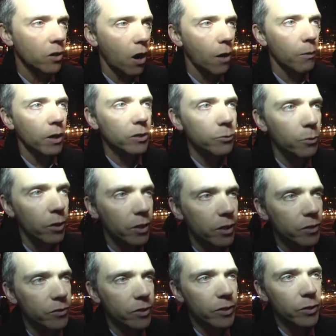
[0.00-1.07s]
car wash
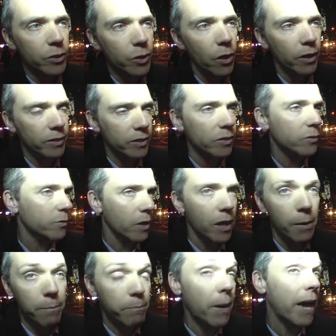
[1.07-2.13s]
workers in New York this
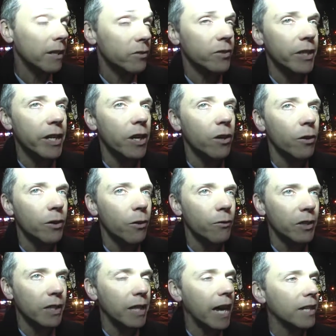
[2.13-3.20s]
past year, and
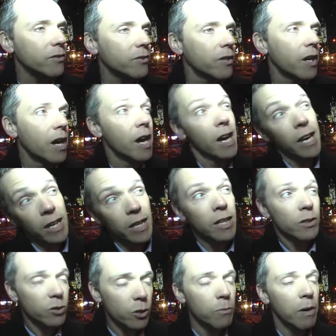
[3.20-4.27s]
over the last
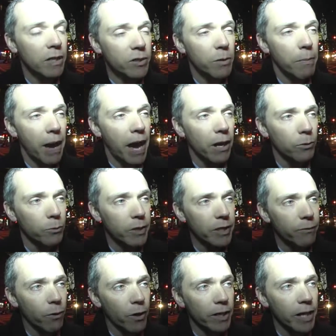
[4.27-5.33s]
2 months about,
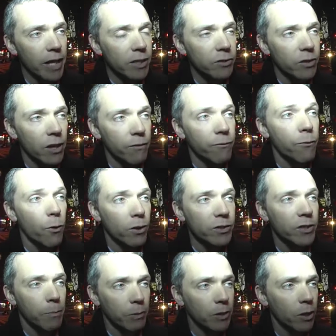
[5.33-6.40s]
we've organized four
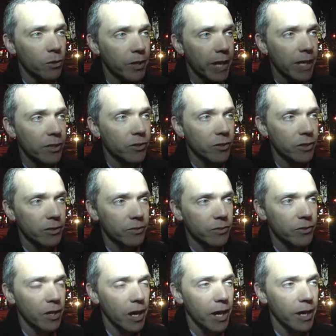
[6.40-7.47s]
separate
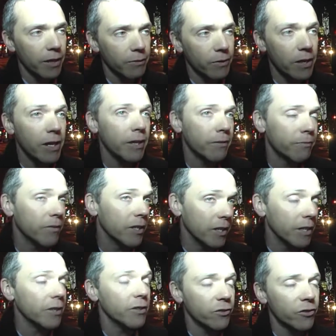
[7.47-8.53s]
locations
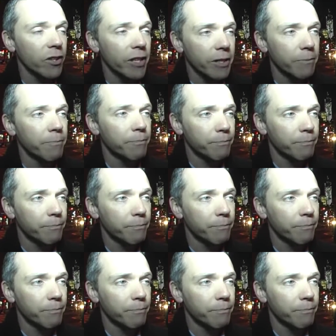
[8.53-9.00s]
in the city.